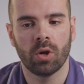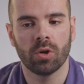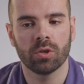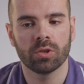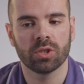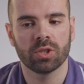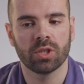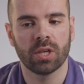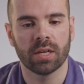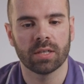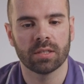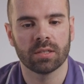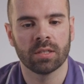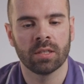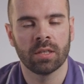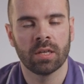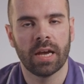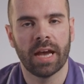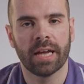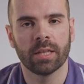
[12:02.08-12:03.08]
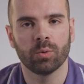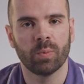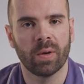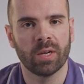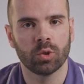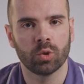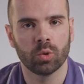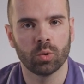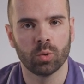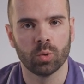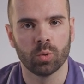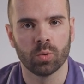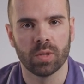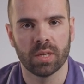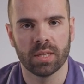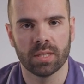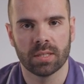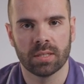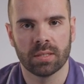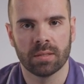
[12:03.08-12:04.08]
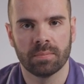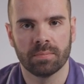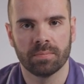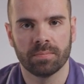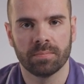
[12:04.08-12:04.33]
or start and when to do this.